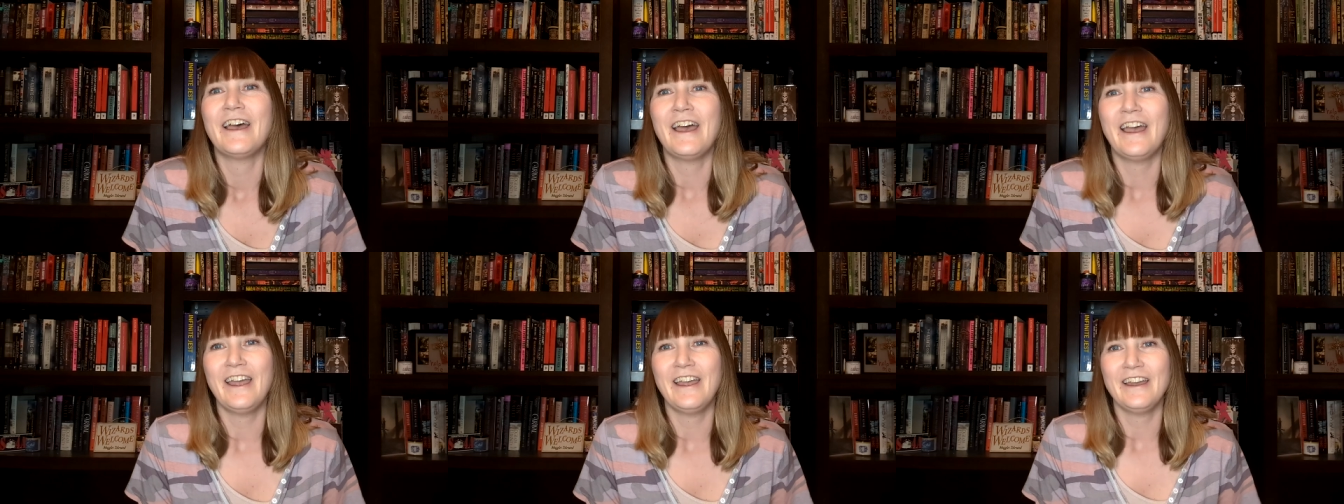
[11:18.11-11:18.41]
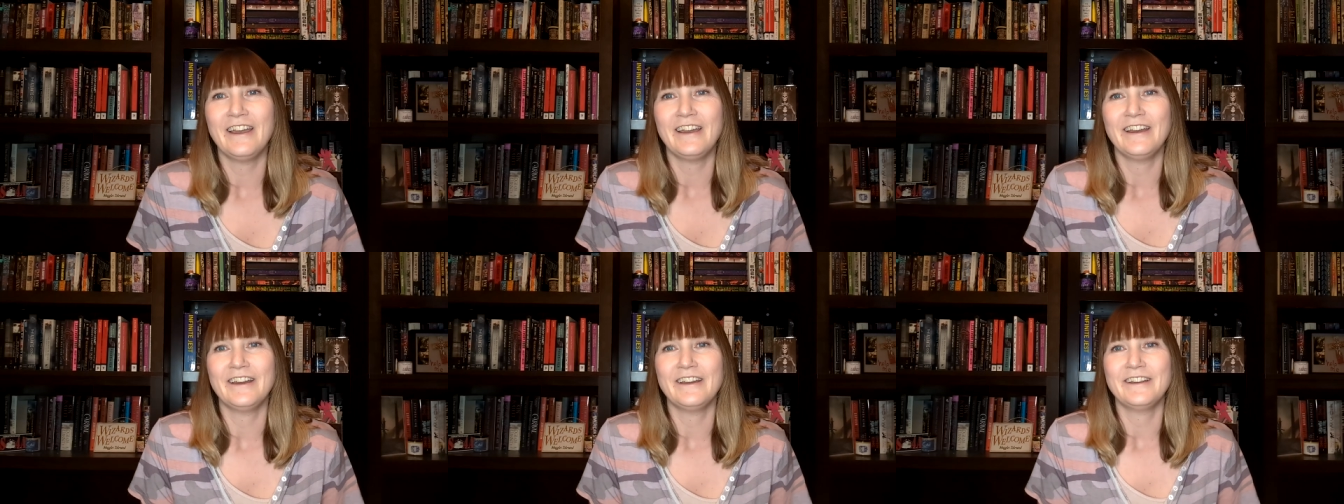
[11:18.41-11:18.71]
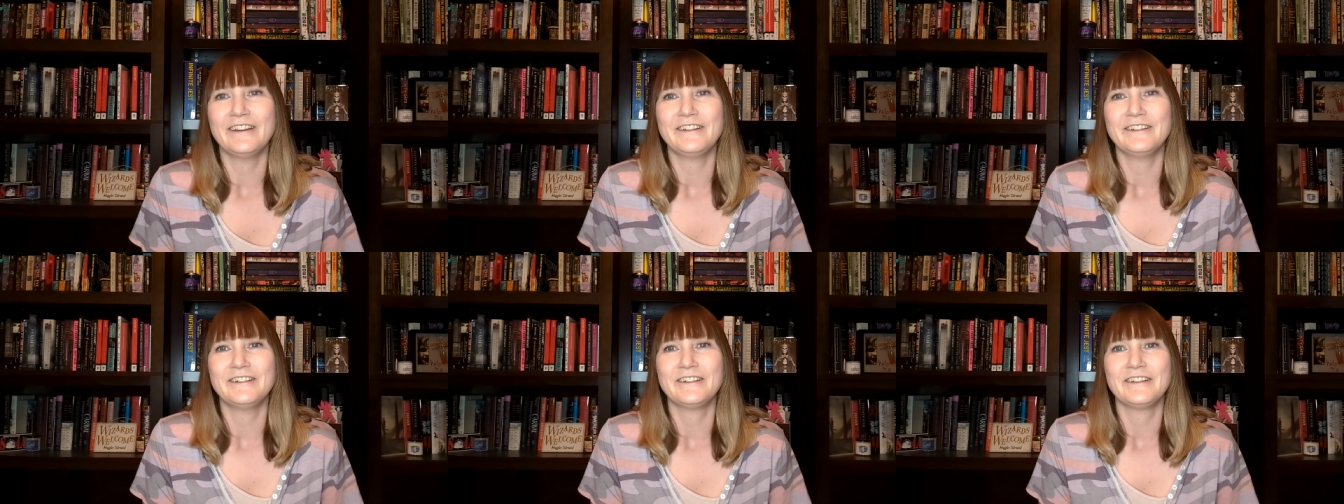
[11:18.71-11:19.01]

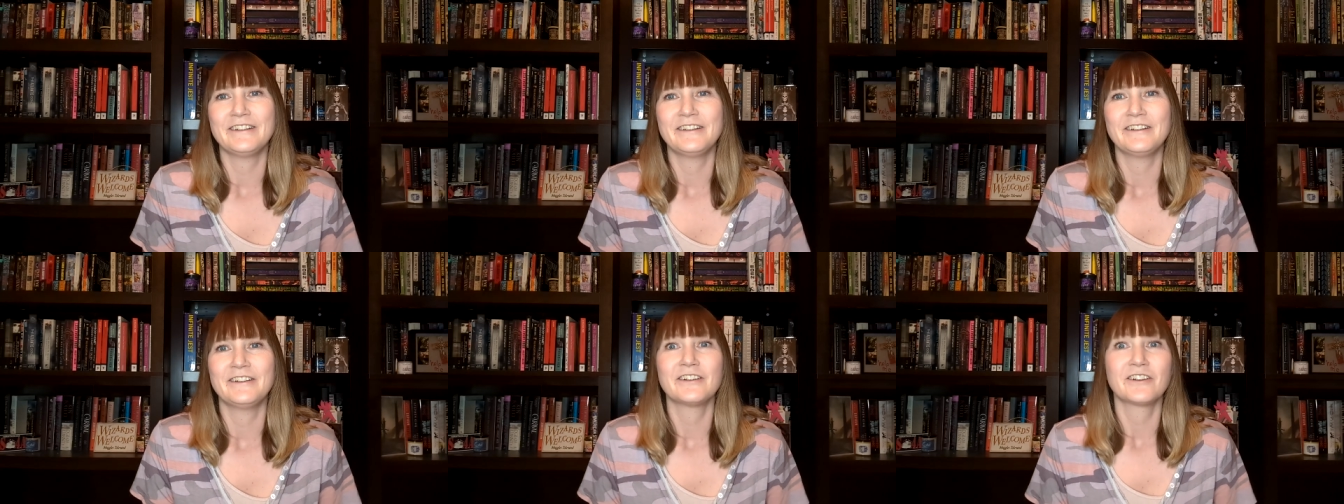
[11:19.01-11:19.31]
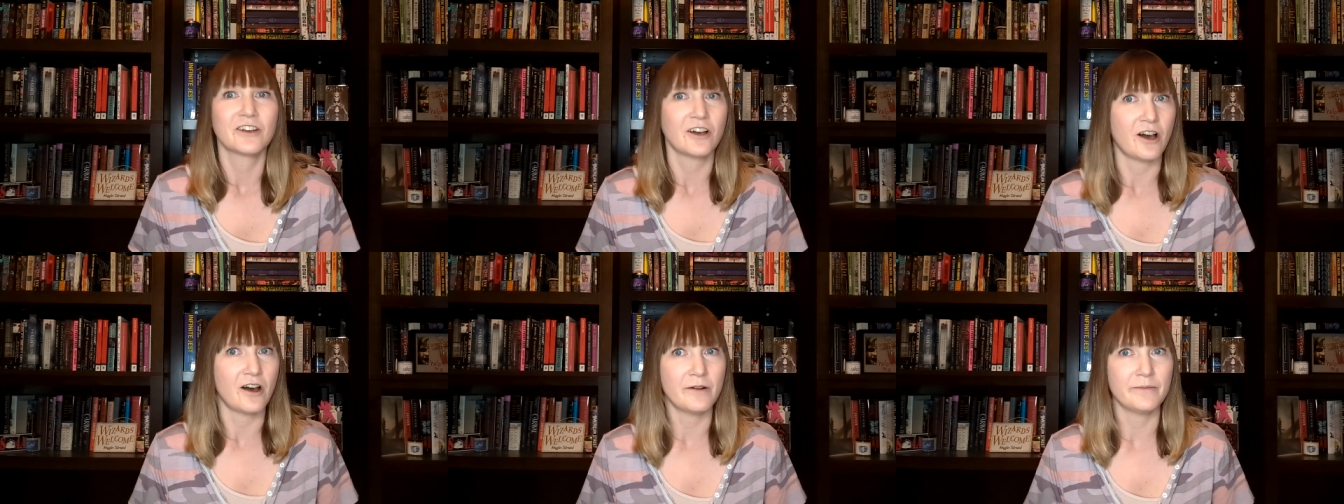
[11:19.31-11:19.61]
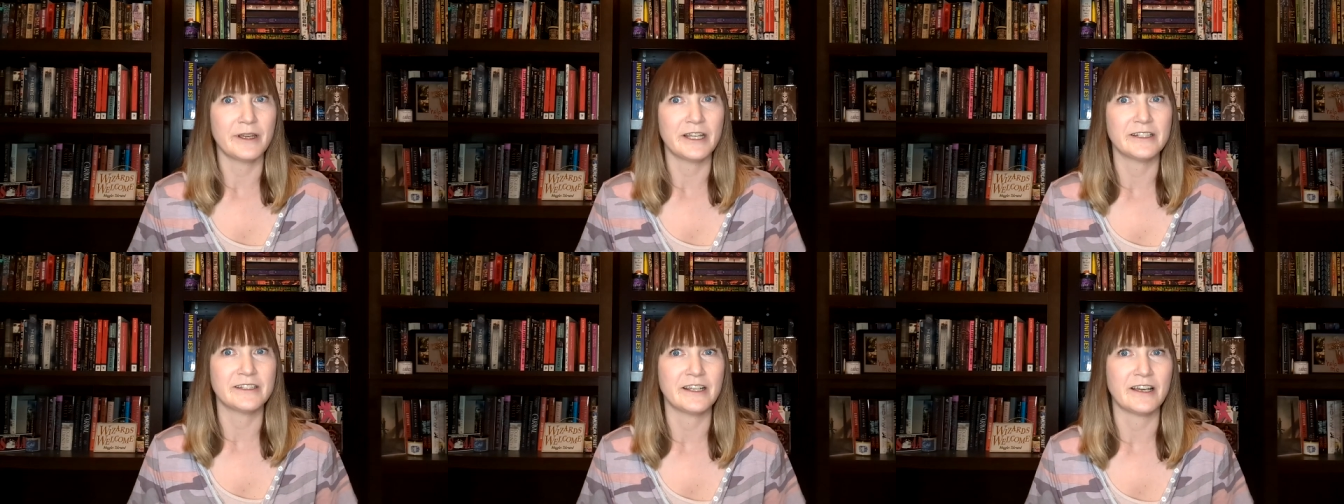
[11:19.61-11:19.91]
and
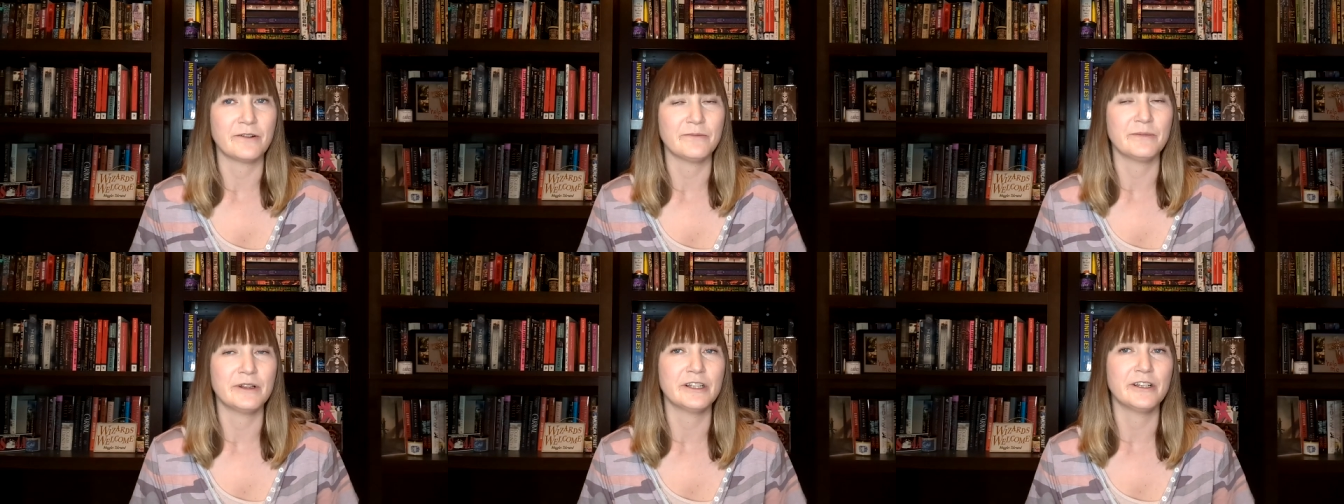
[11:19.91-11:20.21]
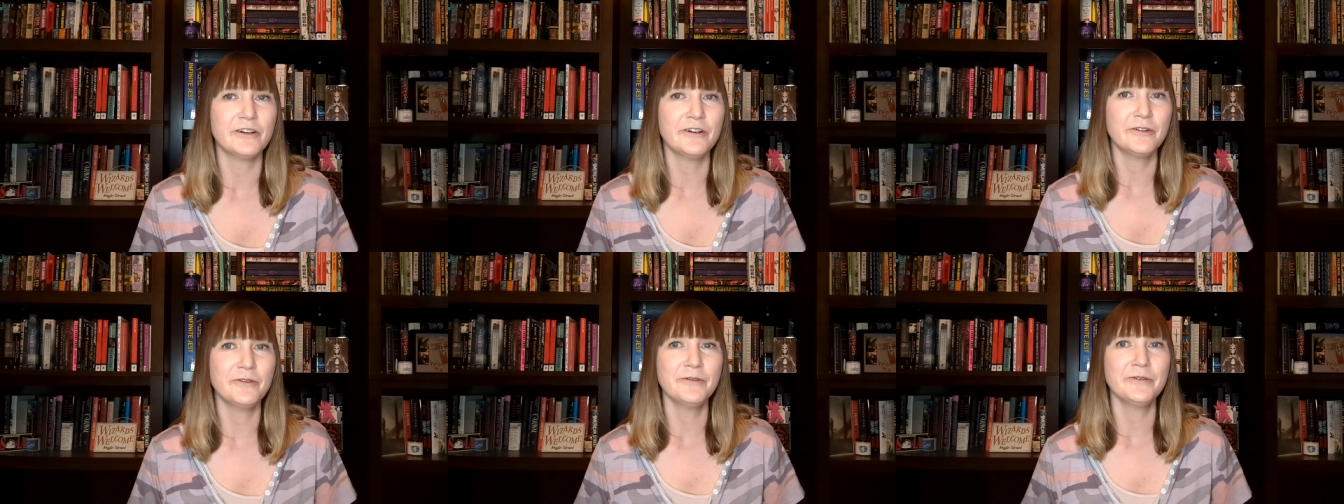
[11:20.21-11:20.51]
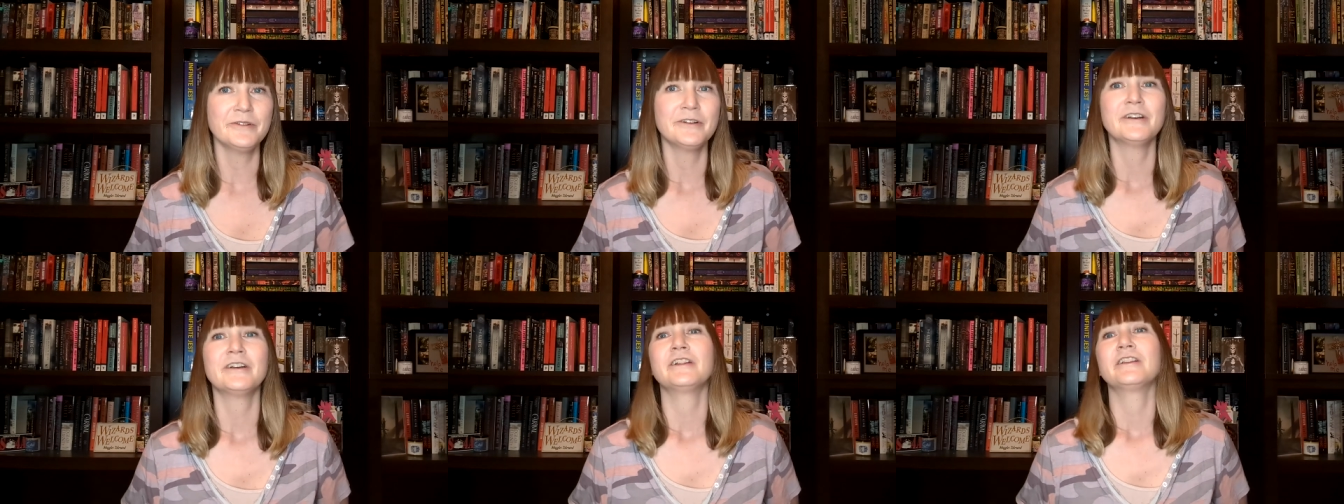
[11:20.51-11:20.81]
comment down below.